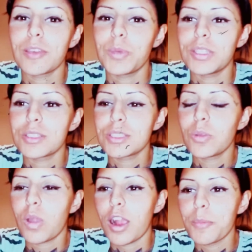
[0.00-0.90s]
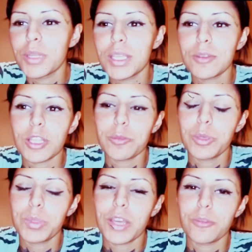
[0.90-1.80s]
I mean, there's no harm in it. A lot of
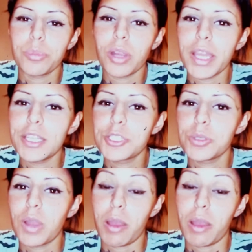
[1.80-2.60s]
people have a pride issue.